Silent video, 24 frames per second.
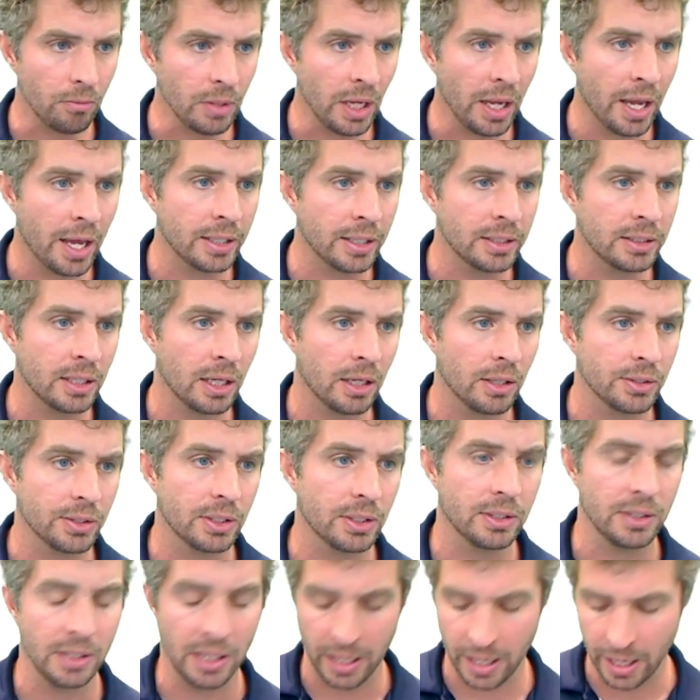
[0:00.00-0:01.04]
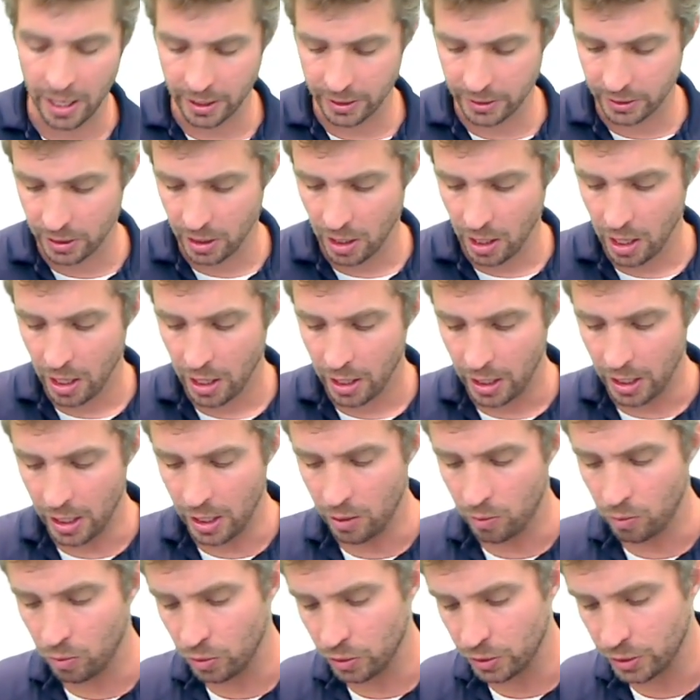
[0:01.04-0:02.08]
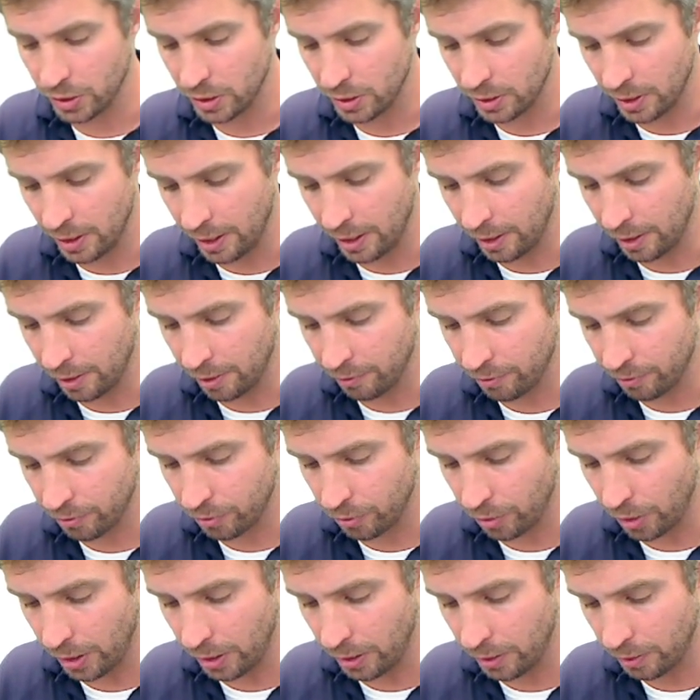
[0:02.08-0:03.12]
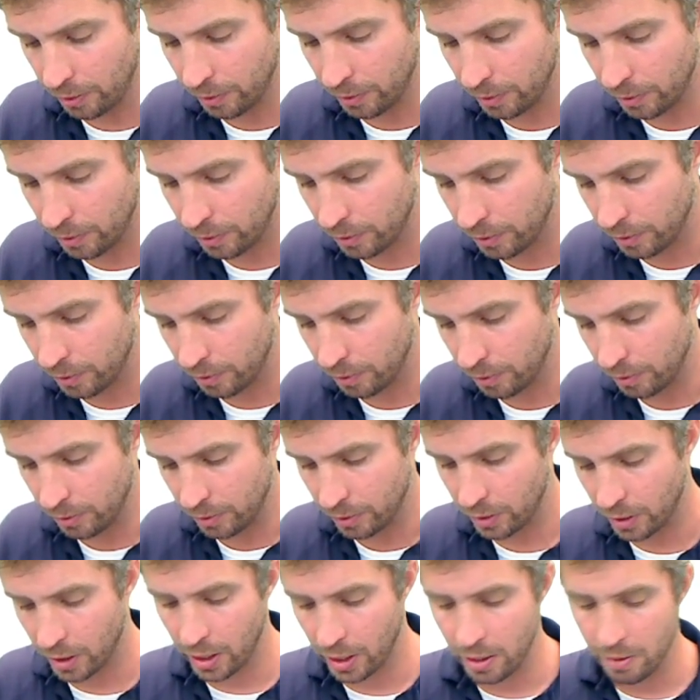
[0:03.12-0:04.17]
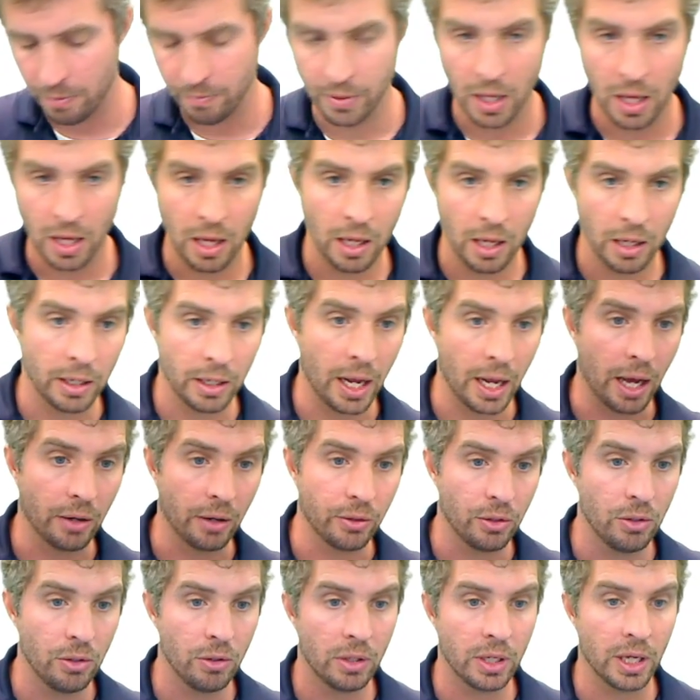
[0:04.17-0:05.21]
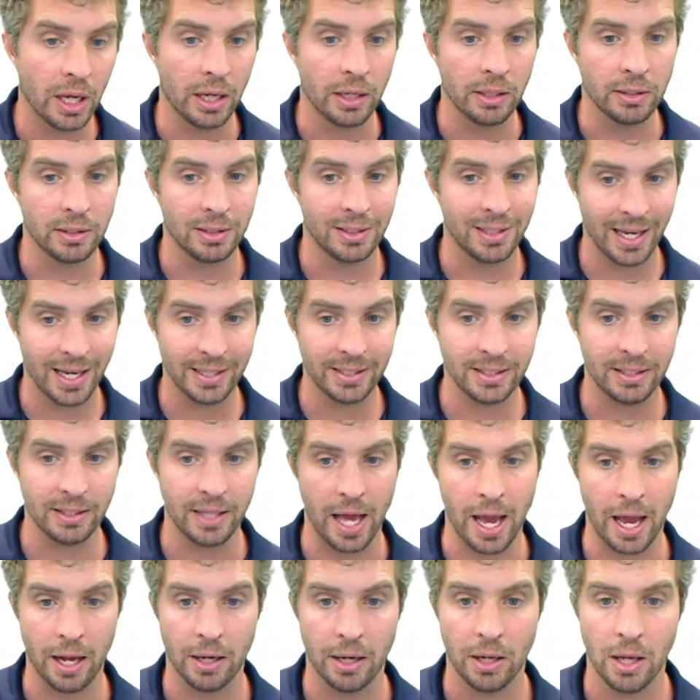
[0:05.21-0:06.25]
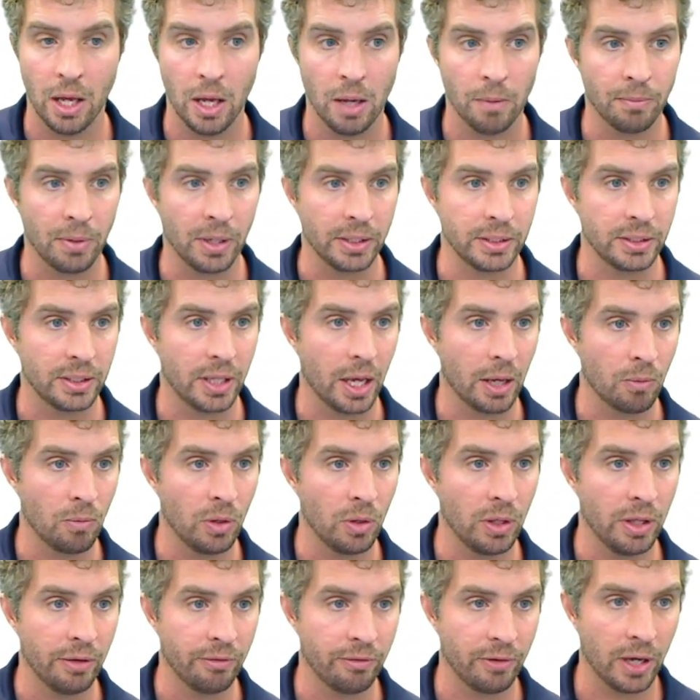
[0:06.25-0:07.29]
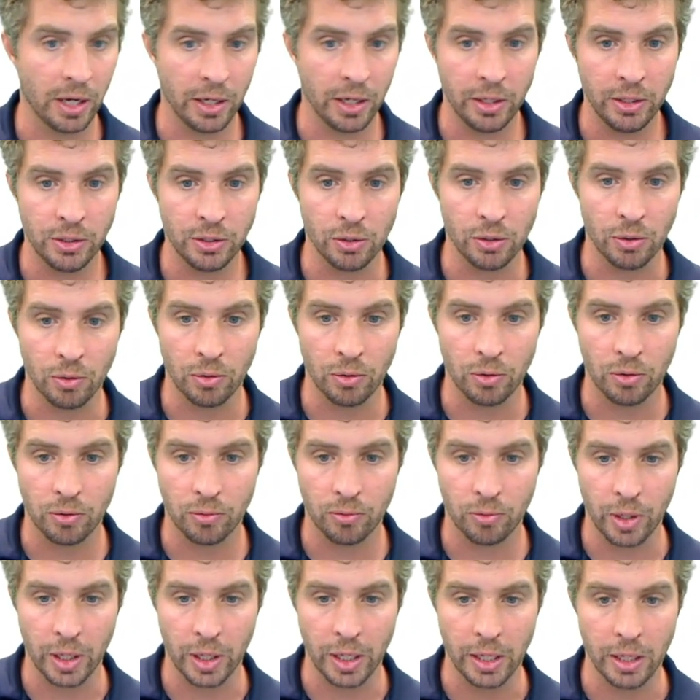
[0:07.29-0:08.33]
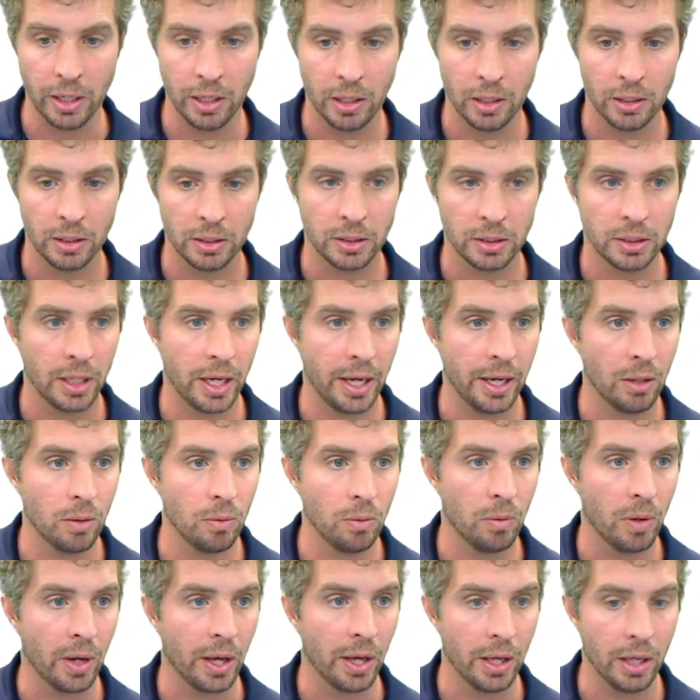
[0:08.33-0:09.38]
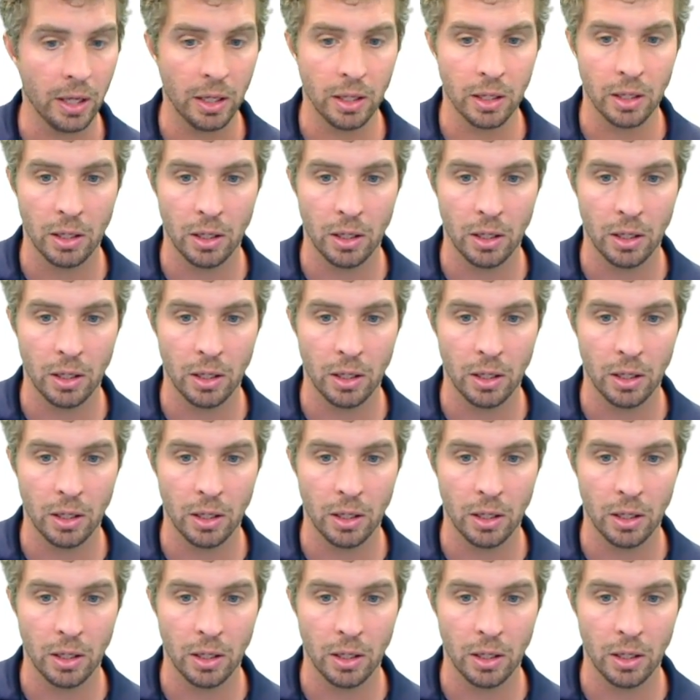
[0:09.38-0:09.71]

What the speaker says: and it tells us that x equals negative 3. Okay? Now, you can test that by saying, well, if I do 3 take away